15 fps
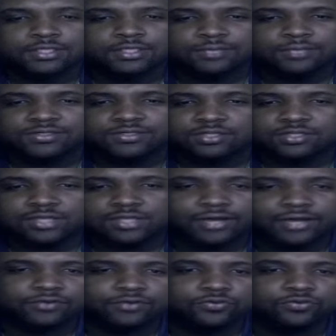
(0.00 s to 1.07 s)
there's a lot
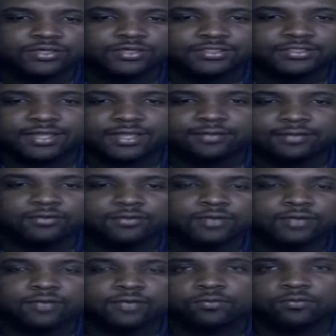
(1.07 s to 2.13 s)
of great talent
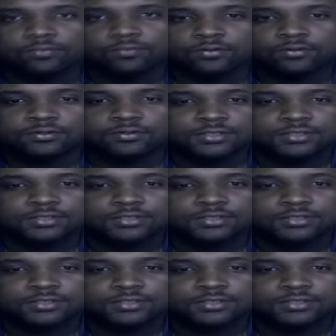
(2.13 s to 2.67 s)
around the world